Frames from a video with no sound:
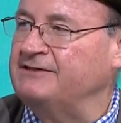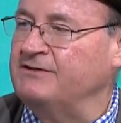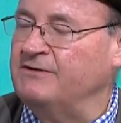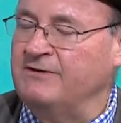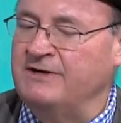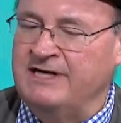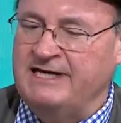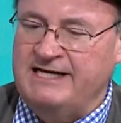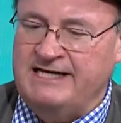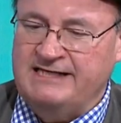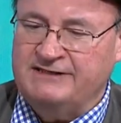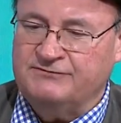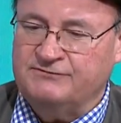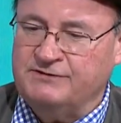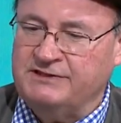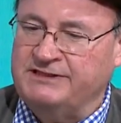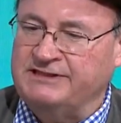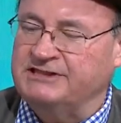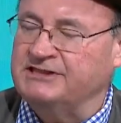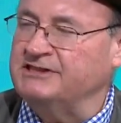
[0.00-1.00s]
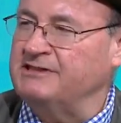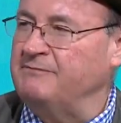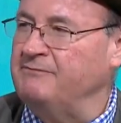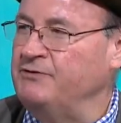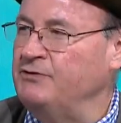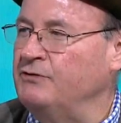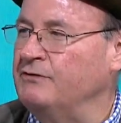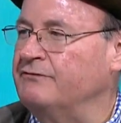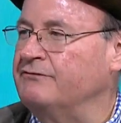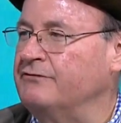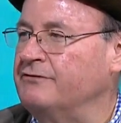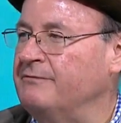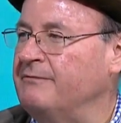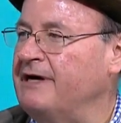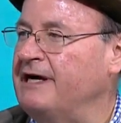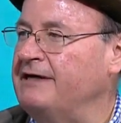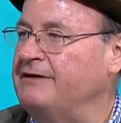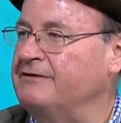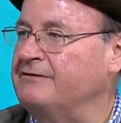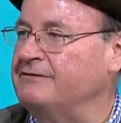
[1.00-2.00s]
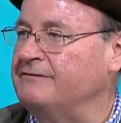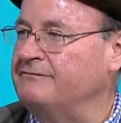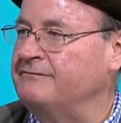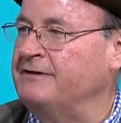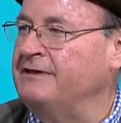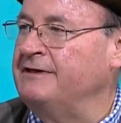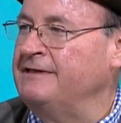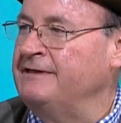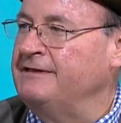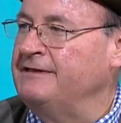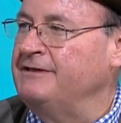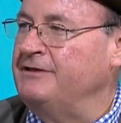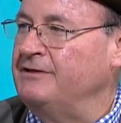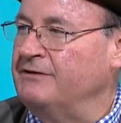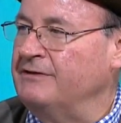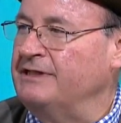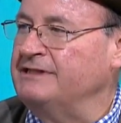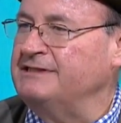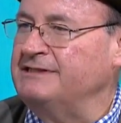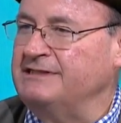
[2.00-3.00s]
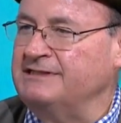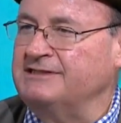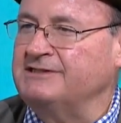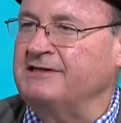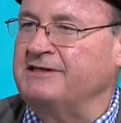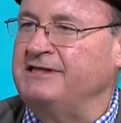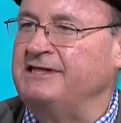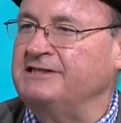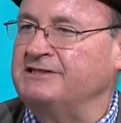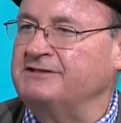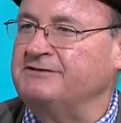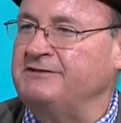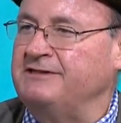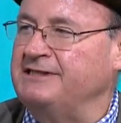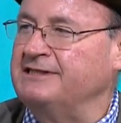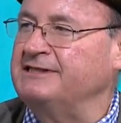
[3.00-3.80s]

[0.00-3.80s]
So it's really just a beautiful reminder of you know, this, this is our history.